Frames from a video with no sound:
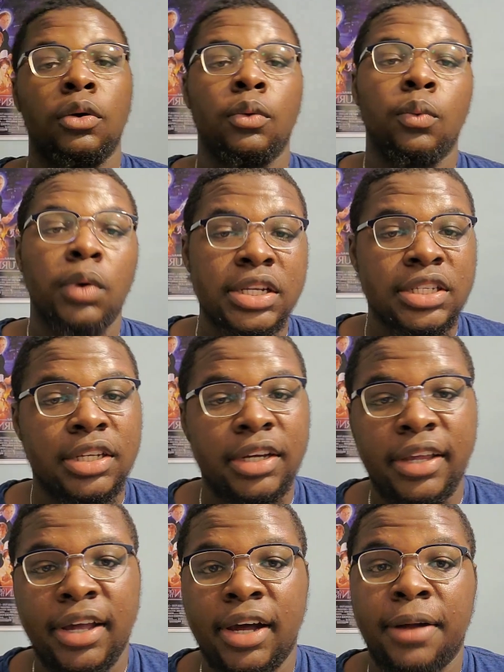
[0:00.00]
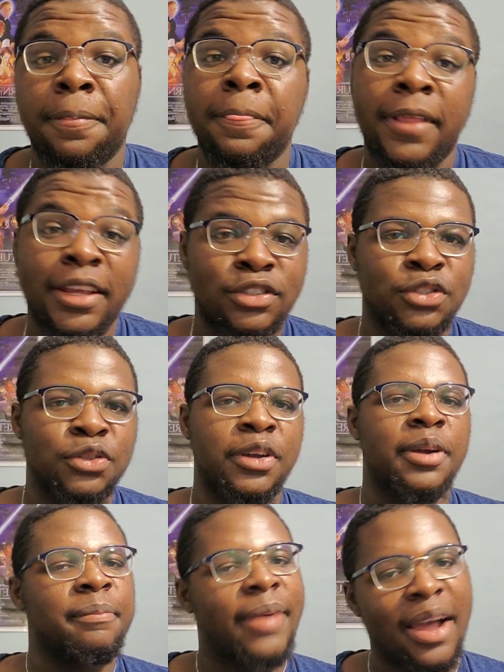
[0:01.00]
What's good, y'all? It's Drew
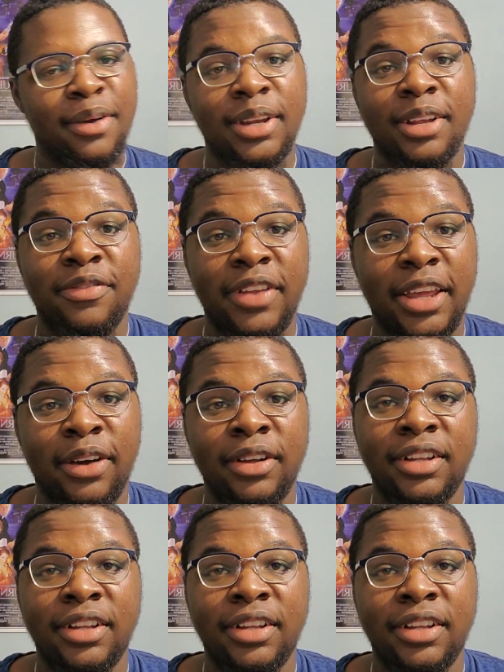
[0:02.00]
here, back with another video.